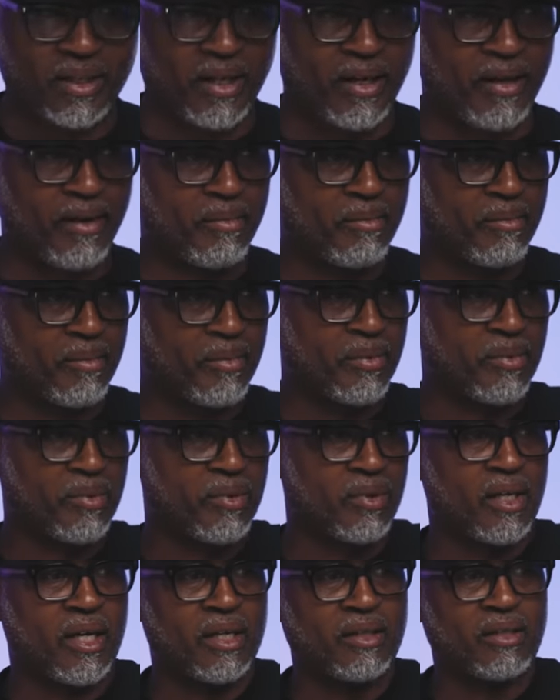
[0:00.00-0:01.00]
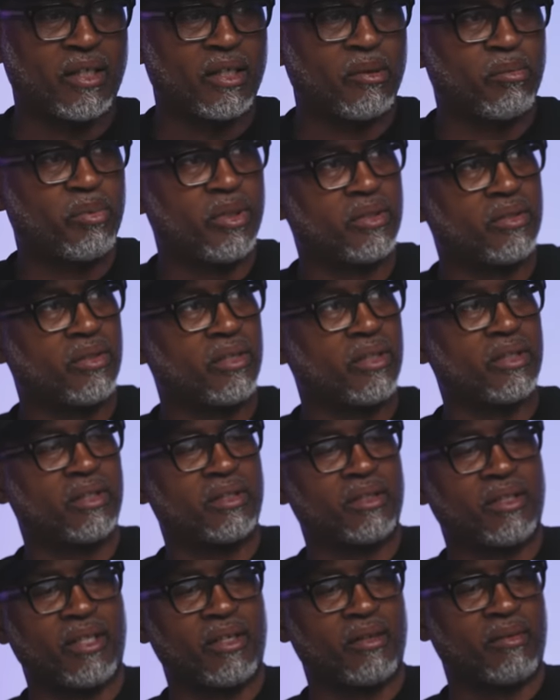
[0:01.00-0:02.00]
stamp. I took a picture of this
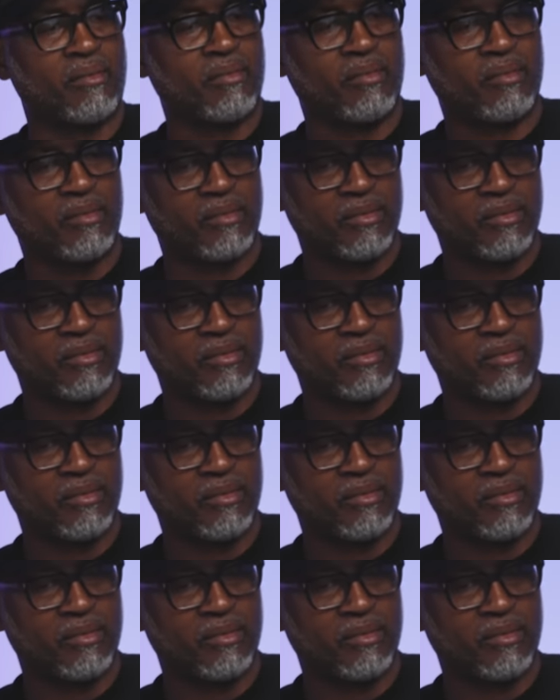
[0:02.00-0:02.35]
stamp.